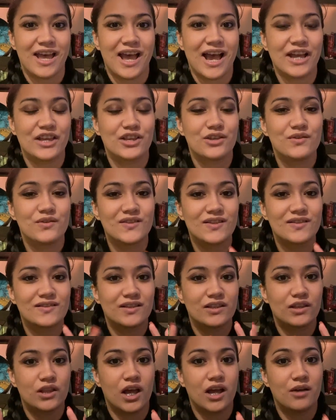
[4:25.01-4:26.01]
I use this
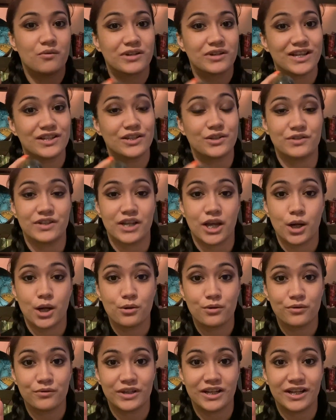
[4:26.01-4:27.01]
a lot when I do
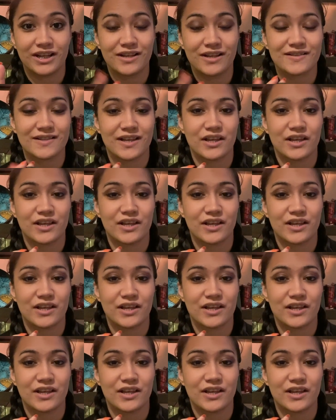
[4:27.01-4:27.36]
tarot readings.